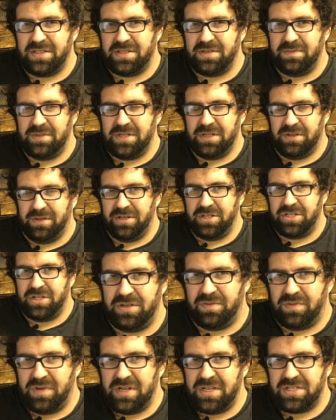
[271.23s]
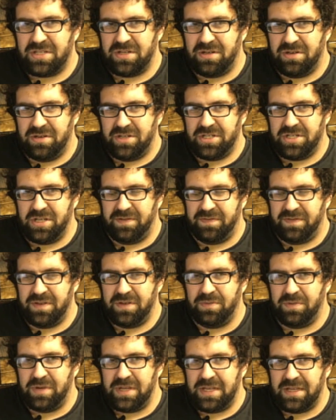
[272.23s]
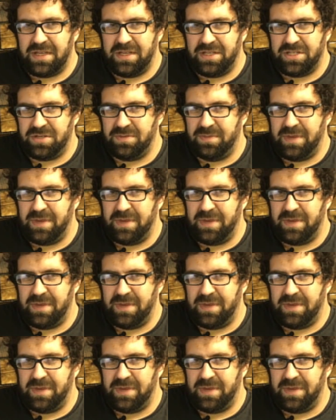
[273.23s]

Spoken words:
and some diligent research and a few weekends,